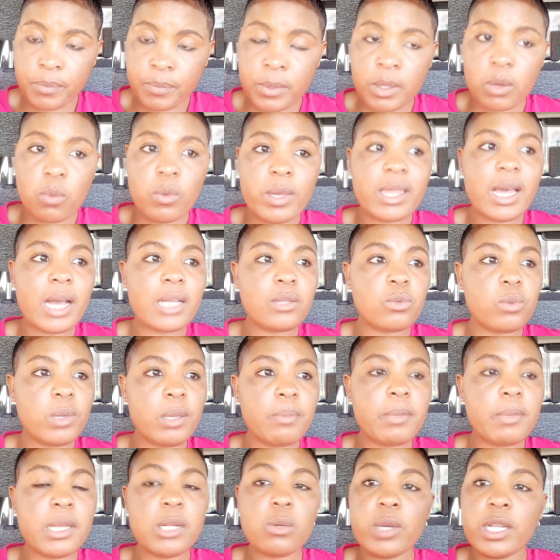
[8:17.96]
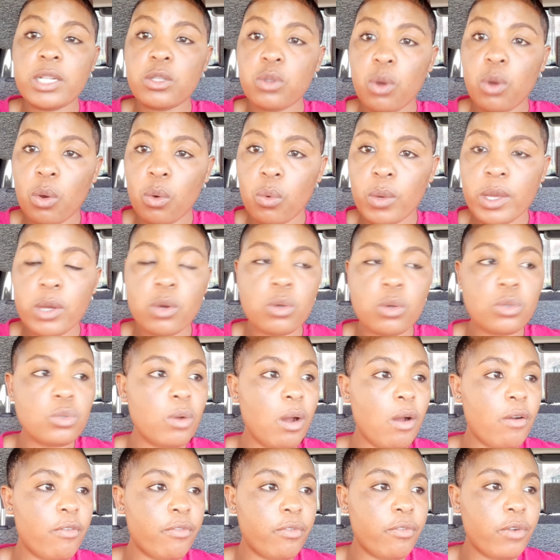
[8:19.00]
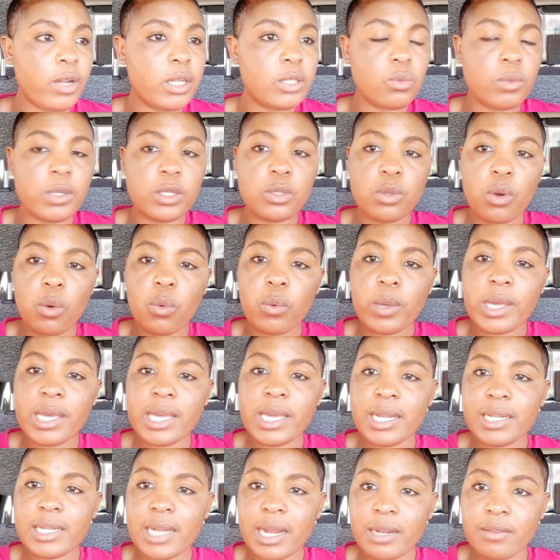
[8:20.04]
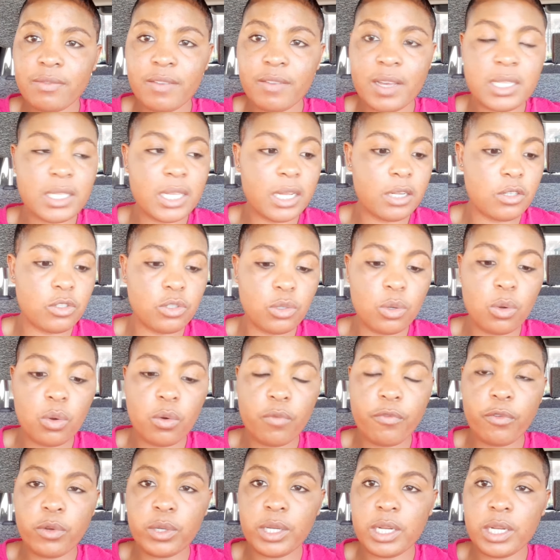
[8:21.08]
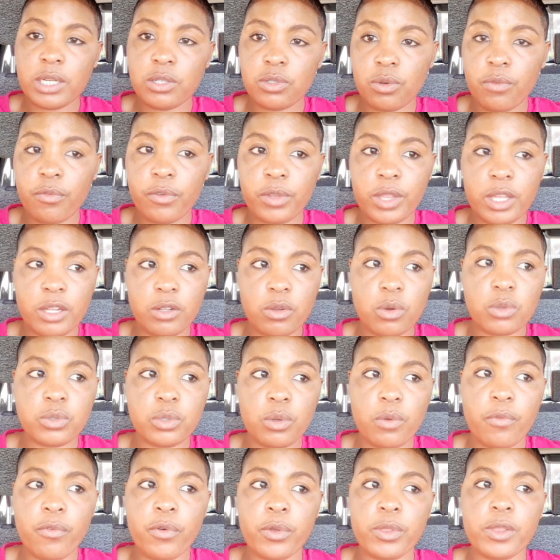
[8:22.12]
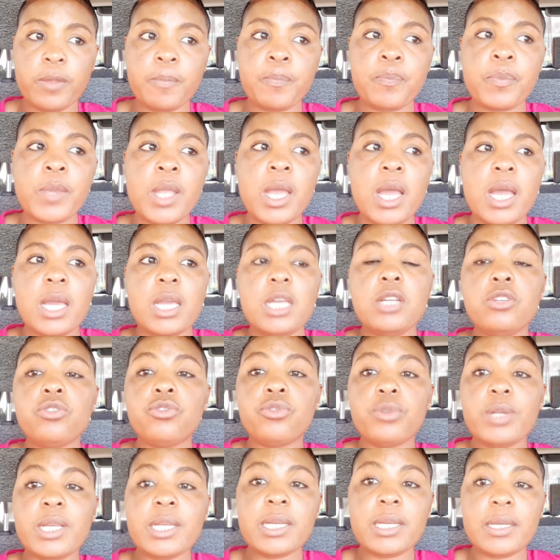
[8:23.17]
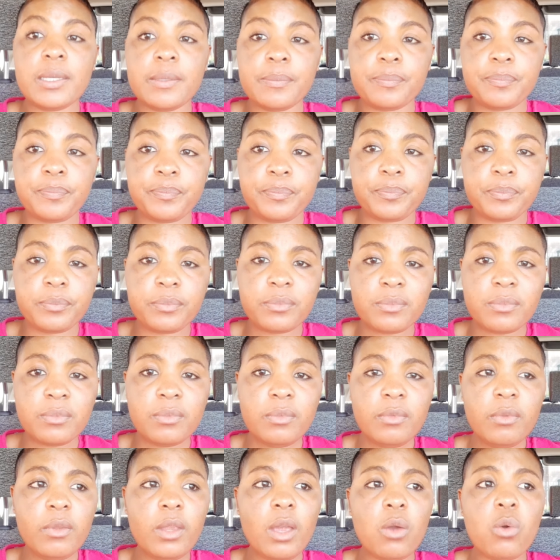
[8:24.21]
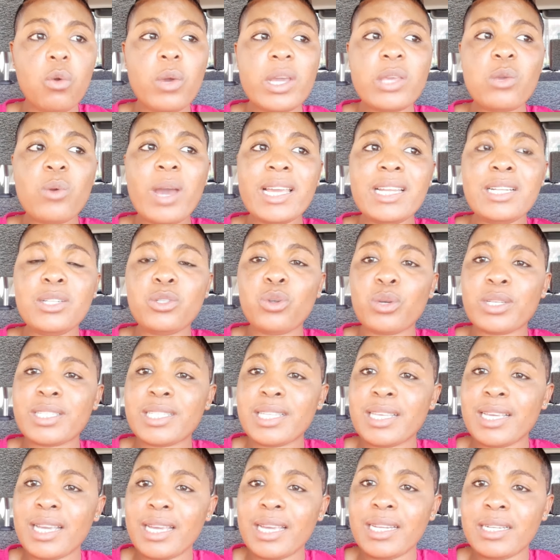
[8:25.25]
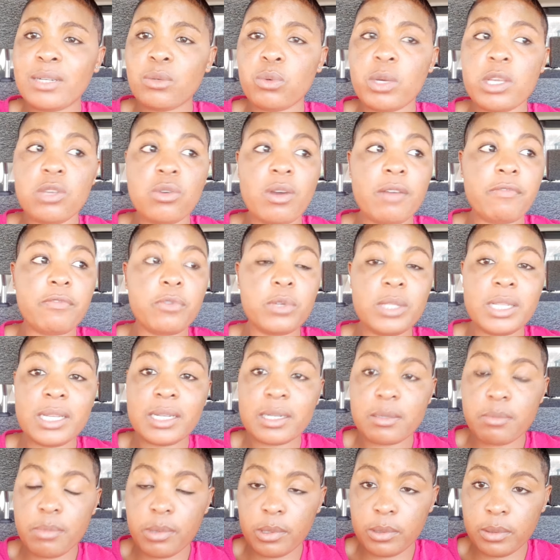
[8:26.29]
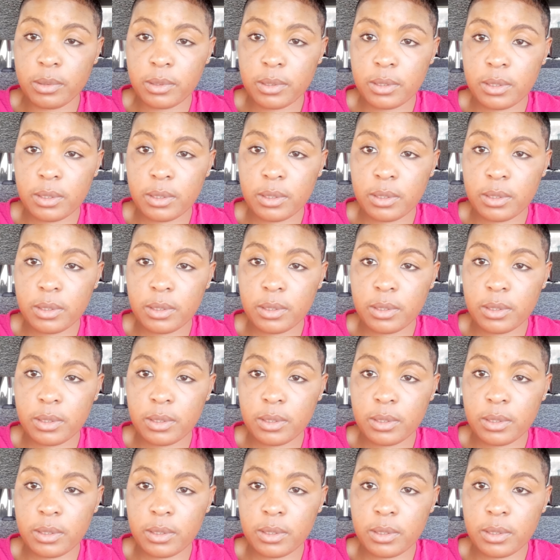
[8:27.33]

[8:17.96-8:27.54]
With us women, we talk. We go to our friends, we talk, we get advice and so on and so forth and so forth. In drinking, when you are intoxicated, when you are vulnerable.